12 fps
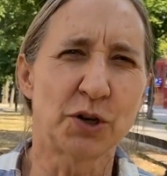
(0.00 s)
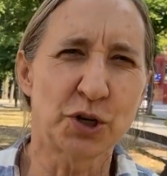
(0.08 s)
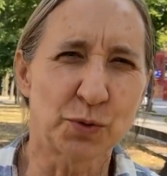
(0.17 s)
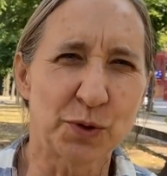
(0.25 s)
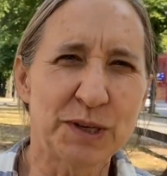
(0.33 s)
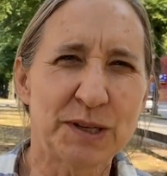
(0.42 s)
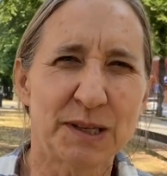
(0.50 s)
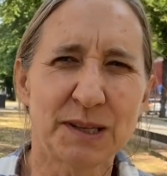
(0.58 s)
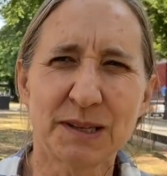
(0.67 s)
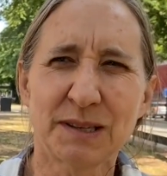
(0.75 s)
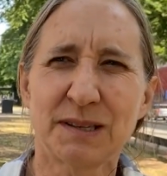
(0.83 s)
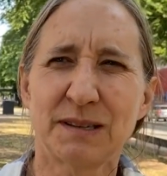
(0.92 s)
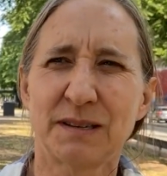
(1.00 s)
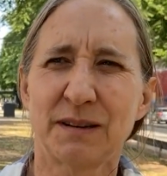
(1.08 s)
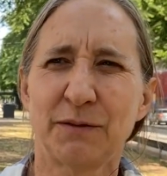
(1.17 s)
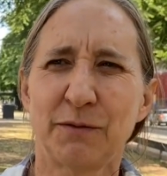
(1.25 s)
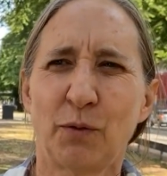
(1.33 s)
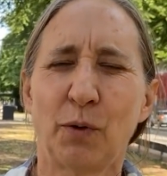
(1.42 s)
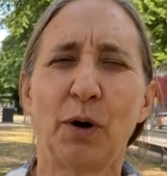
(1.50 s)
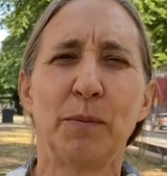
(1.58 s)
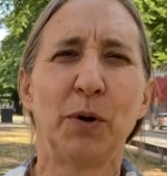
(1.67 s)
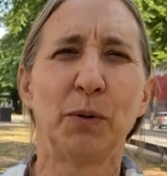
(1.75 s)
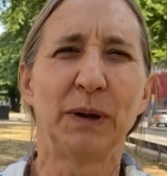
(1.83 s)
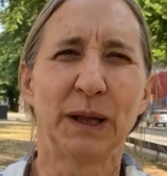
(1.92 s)
choices for
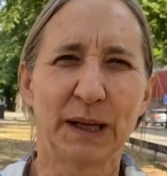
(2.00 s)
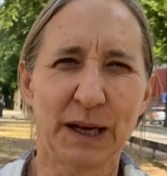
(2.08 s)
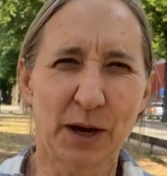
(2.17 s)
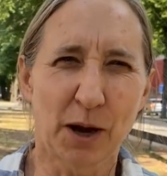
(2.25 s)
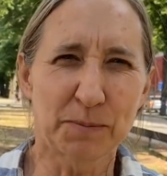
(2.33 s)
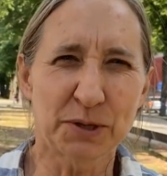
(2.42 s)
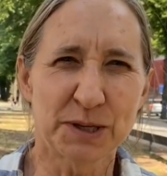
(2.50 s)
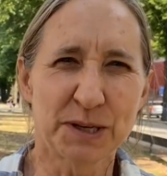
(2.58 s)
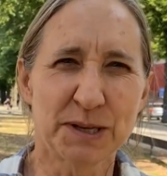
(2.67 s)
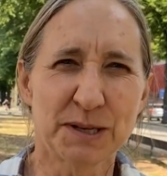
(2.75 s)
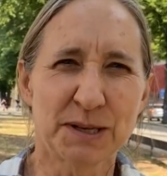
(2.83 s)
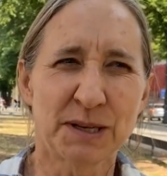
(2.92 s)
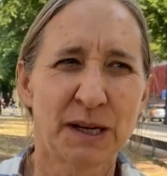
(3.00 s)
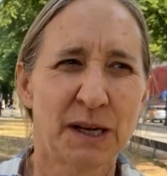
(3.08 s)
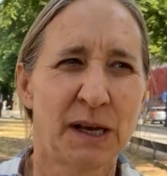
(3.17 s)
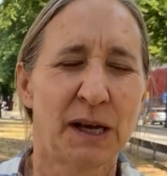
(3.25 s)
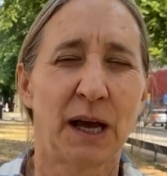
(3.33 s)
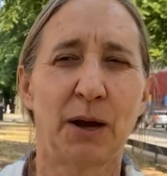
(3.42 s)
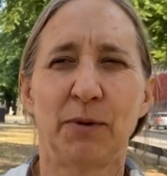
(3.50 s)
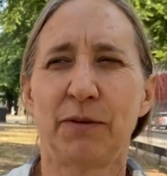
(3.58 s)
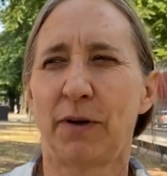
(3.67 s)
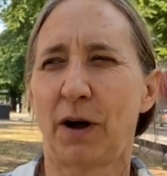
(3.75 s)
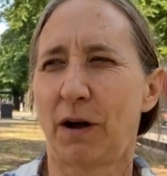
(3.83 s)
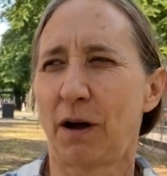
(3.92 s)
mobility options, and we've
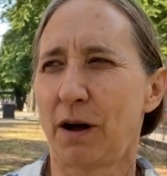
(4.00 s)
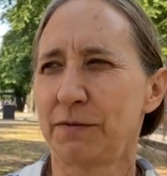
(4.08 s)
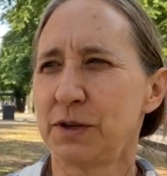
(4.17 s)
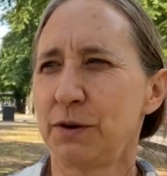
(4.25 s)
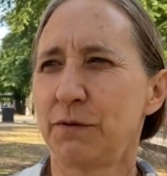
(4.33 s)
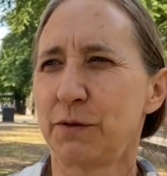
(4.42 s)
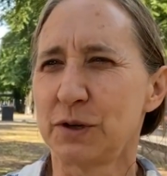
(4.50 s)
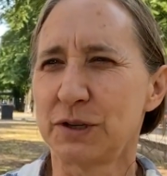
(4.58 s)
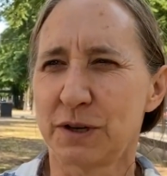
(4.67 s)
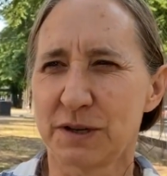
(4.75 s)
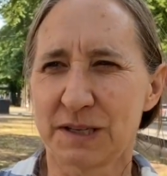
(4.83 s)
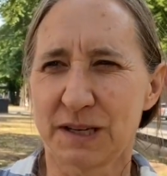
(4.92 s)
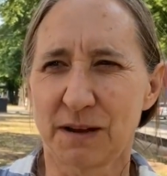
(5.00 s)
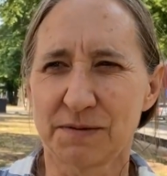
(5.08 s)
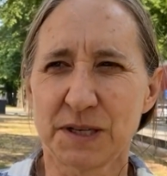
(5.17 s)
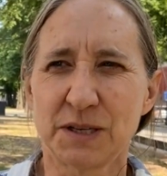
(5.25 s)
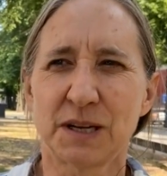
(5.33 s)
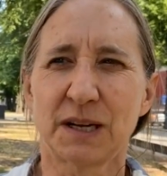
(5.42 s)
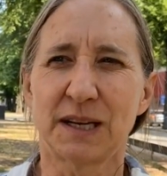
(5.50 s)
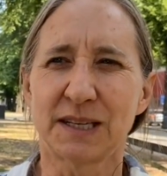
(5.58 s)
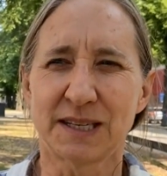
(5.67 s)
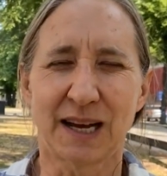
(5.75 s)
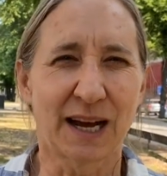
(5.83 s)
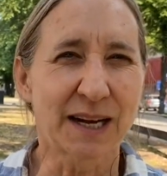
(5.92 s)
often forced ourselves into less
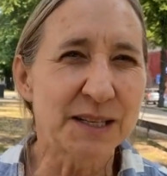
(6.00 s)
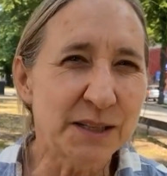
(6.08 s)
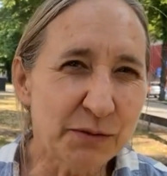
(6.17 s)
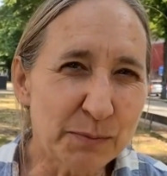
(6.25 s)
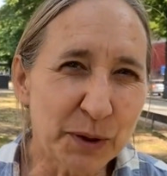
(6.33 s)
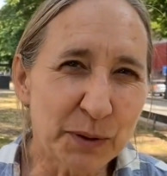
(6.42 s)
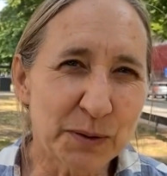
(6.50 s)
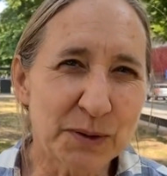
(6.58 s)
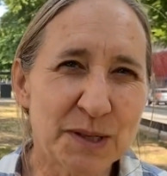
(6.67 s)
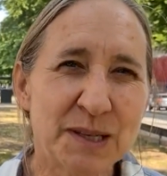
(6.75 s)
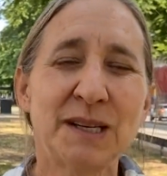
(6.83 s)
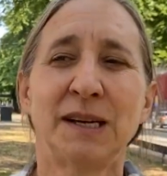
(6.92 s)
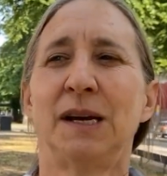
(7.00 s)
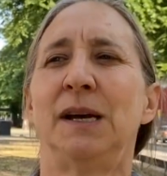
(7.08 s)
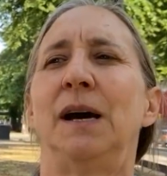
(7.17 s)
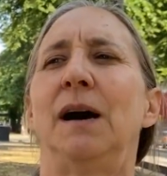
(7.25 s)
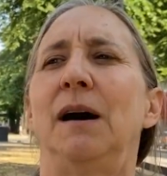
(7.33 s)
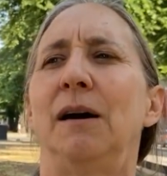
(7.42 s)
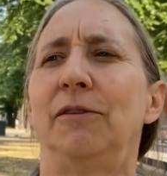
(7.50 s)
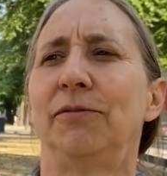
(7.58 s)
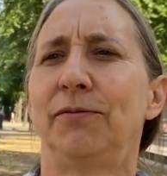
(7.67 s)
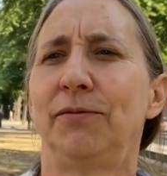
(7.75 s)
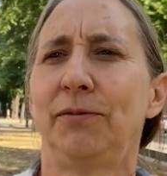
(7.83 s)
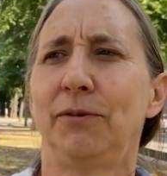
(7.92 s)
active modes of
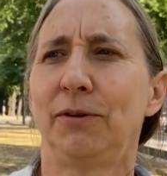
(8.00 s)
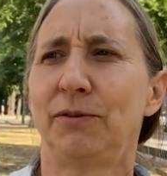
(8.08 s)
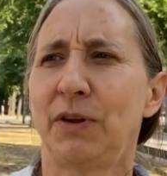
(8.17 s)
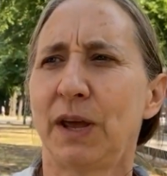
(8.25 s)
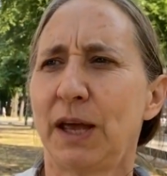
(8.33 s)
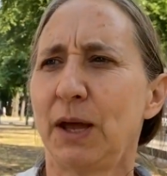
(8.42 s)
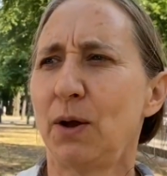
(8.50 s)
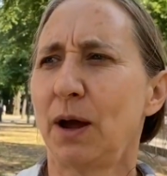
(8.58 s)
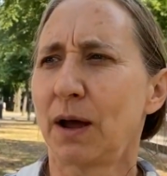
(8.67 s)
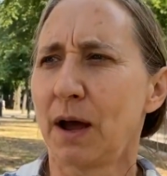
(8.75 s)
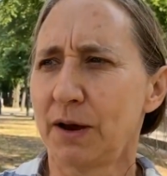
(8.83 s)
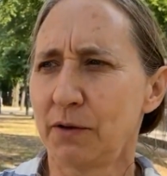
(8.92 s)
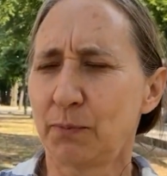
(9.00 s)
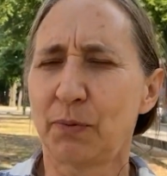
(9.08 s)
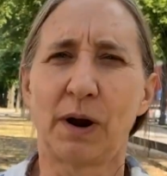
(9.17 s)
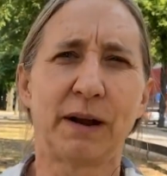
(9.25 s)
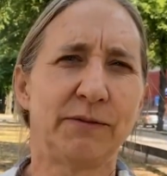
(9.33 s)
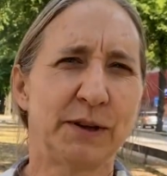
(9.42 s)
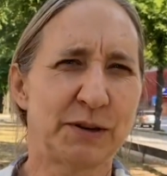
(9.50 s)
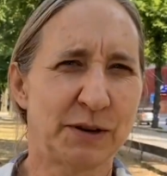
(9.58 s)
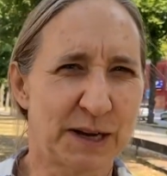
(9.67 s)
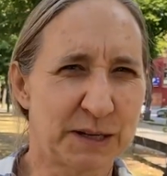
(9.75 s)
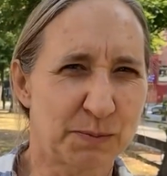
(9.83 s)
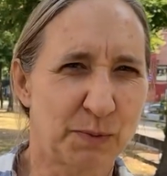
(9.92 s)
taking a kind of private
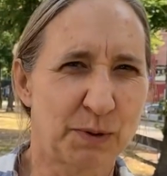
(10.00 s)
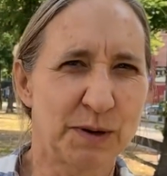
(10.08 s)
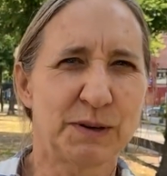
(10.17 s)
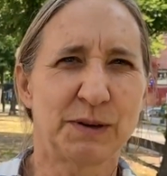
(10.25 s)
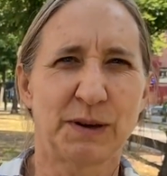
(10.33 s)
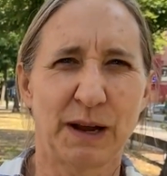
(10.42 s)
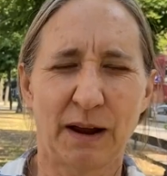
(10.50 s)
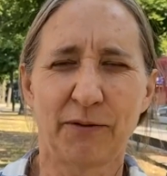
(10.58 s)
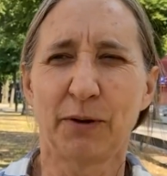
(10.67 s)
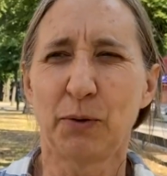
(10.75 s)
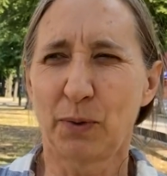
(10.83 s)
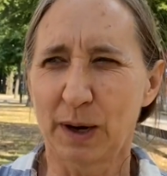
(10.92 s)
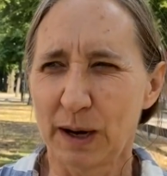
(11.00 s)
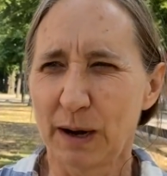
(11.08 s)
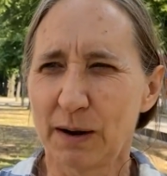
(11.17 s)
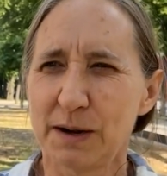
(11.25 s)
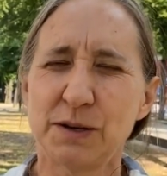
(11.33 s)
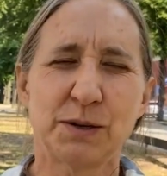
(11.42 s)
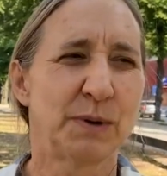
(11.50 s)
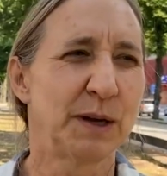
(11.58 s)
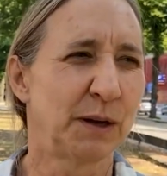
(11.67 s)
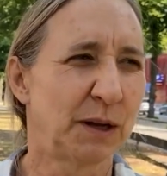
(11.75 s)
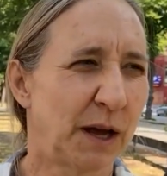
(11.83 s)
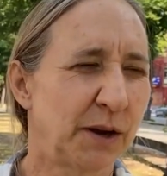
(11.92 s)
transport everywhere and doing
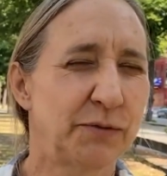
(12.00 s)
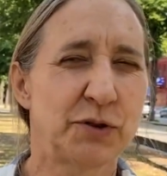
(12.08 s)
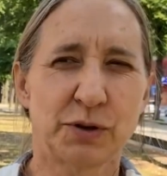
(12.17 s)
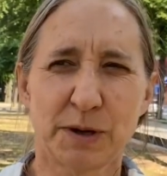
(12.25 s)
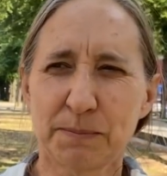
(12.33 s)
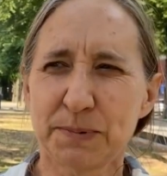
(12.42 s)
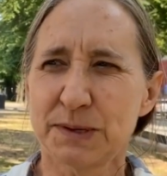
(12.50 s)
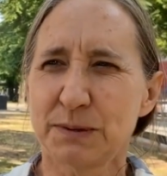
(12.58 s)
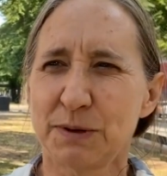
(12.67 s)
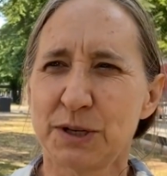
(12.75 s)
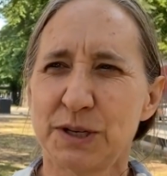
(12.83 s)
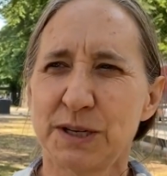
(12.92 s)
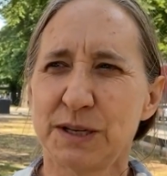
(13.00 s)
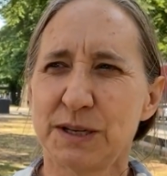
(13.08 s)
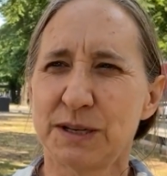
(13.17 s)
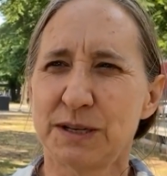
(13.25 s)
a lot of trips, which is